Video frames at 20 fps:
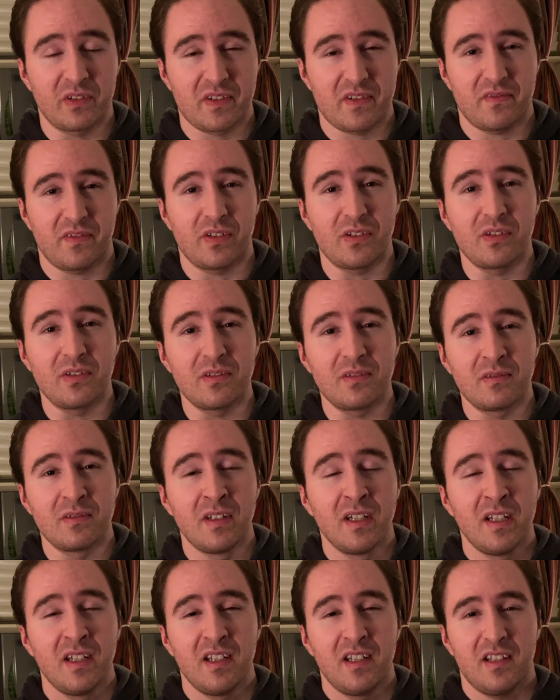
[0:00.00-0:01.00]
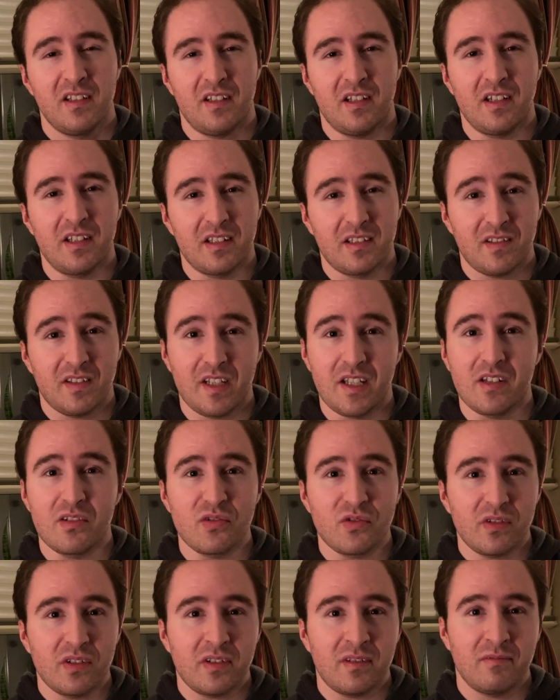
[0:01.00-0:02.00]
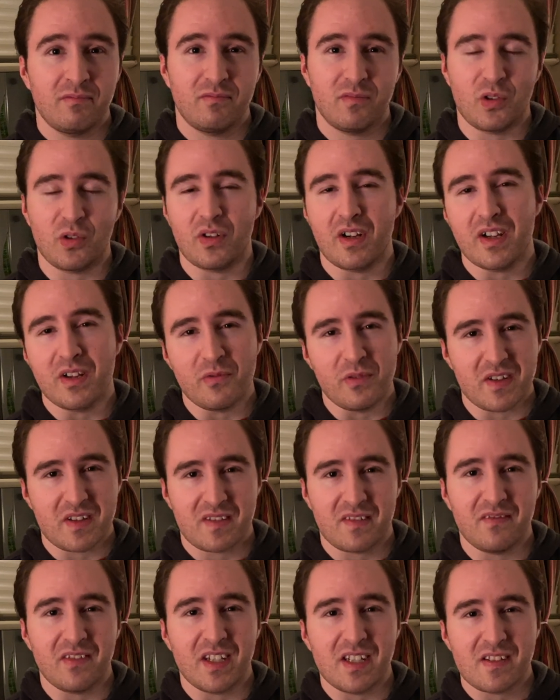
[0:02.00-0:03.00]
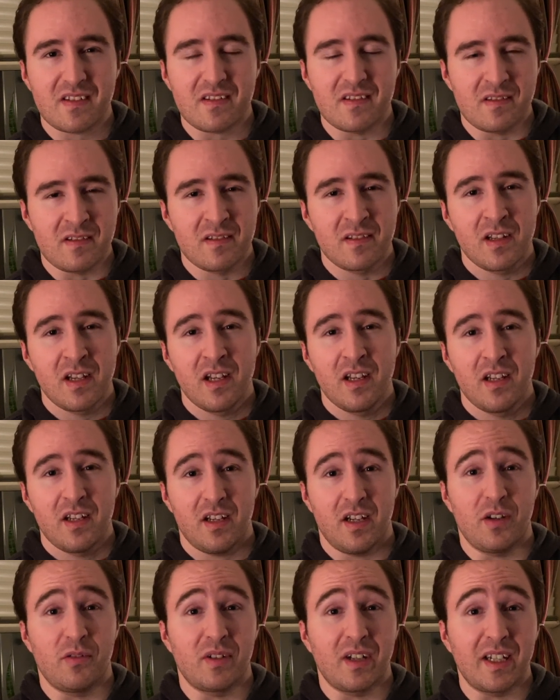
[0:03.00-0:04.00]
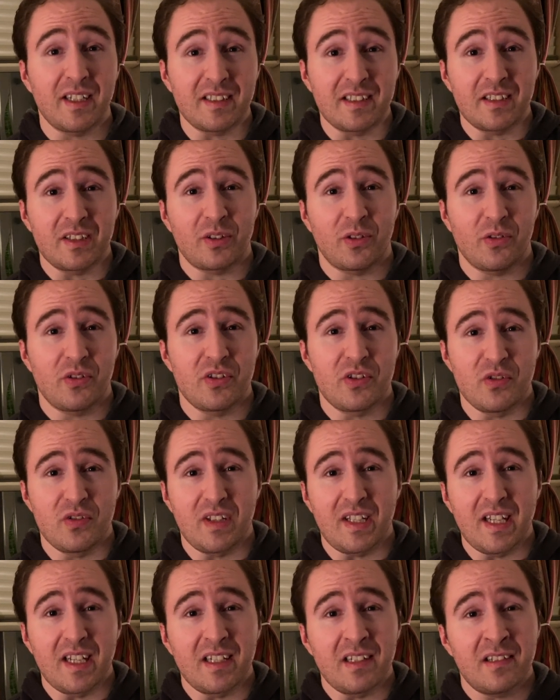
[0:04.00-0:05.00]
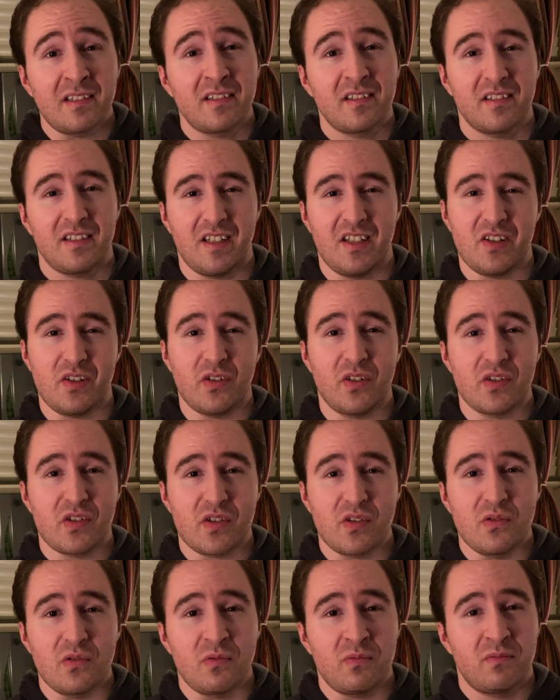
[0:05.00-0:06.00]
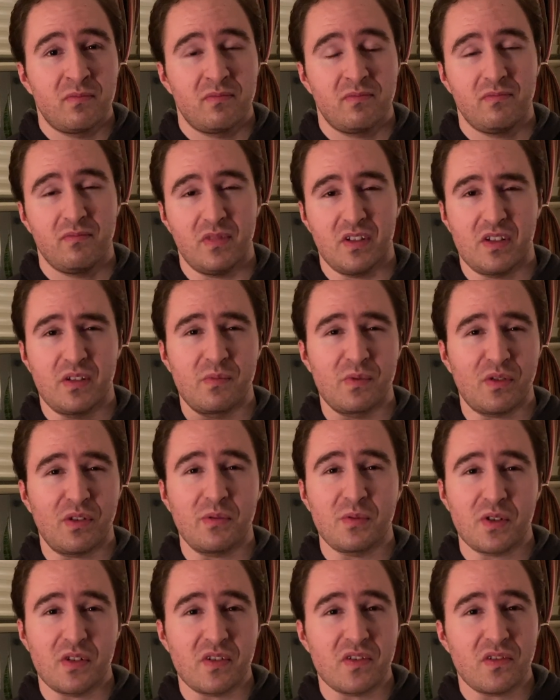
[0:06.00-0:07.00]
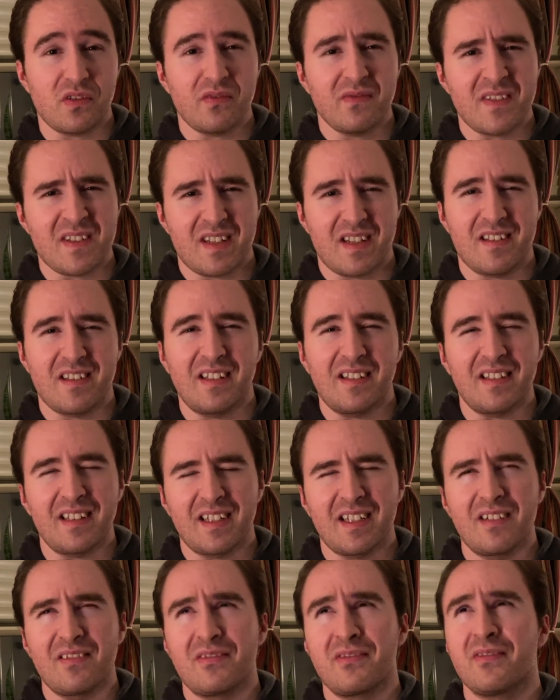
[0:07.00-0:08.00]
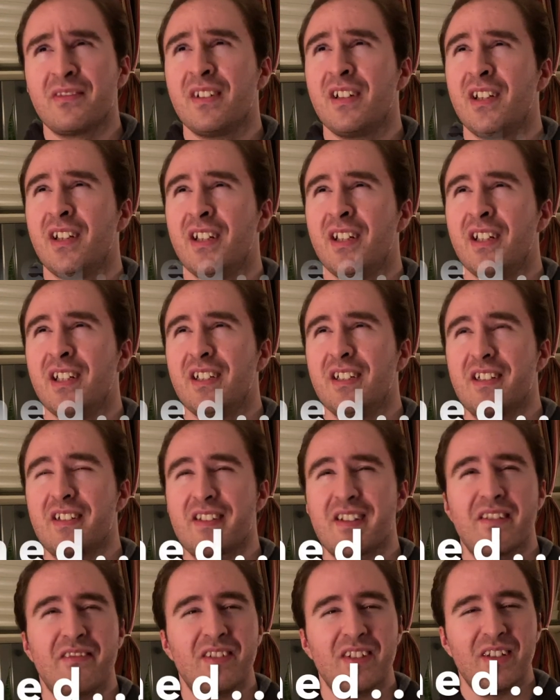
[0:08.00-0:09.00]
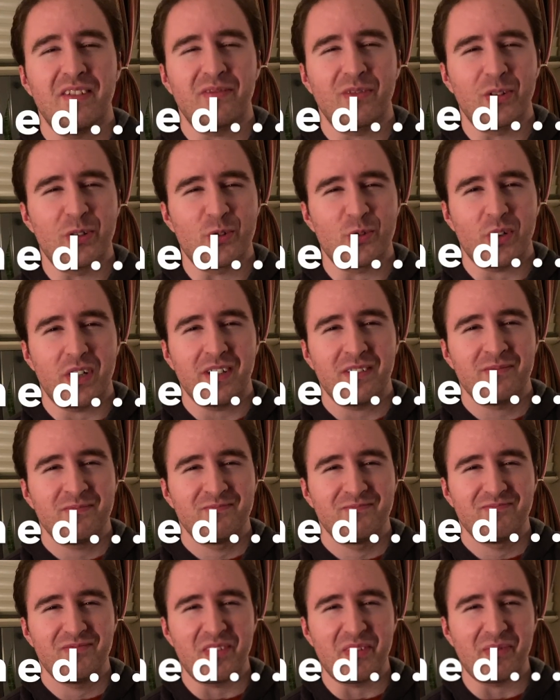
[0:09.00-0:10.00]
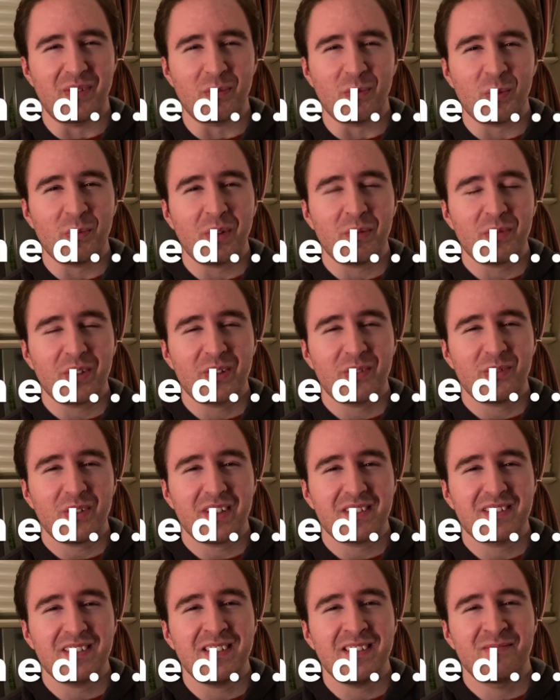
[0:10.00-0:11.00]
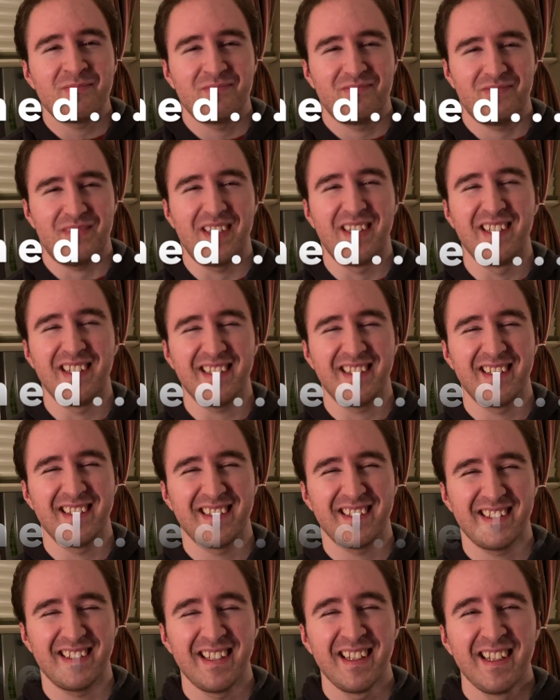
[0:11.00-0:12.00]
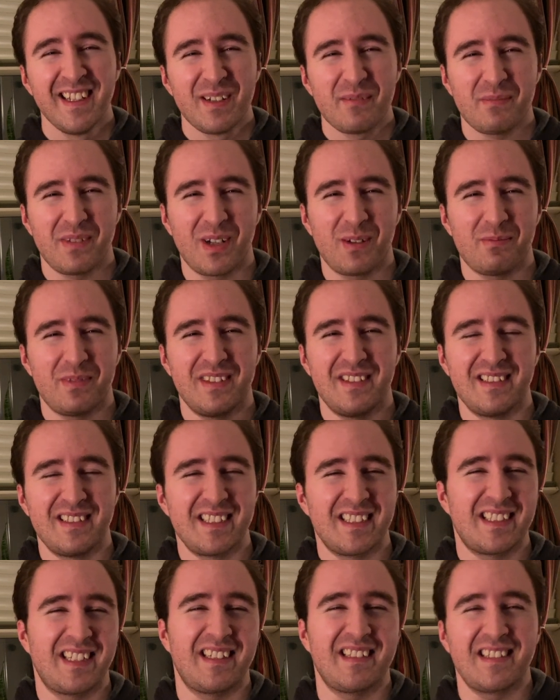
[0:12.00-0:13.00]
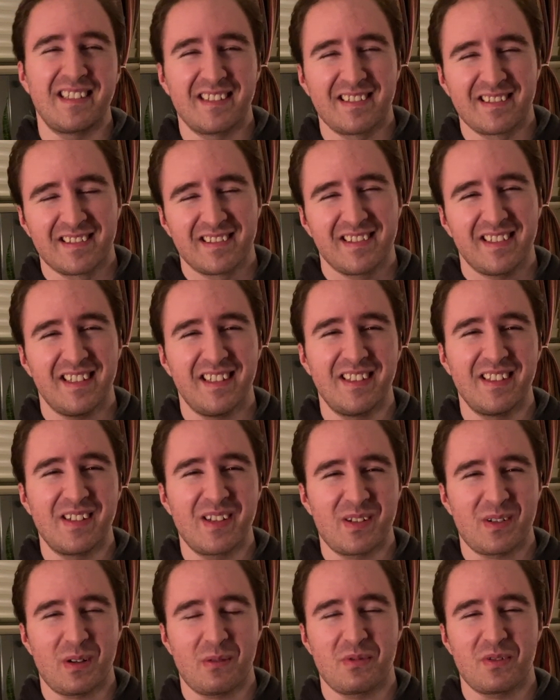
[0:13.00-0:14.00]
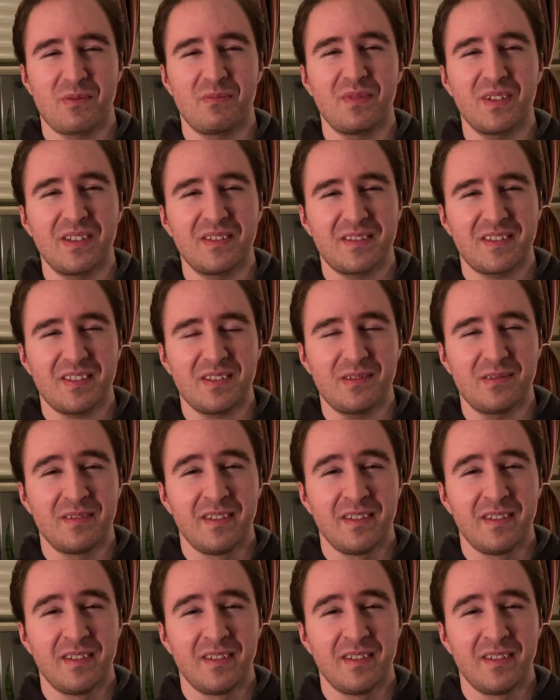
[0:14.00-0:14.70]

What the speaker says: for your Android or iOS devices. I would highly encourage you to get it. It's also a subscription service. I think they have a 7-day free trial, if I'm remembering correctly. But I'll put the link down there in the description below too.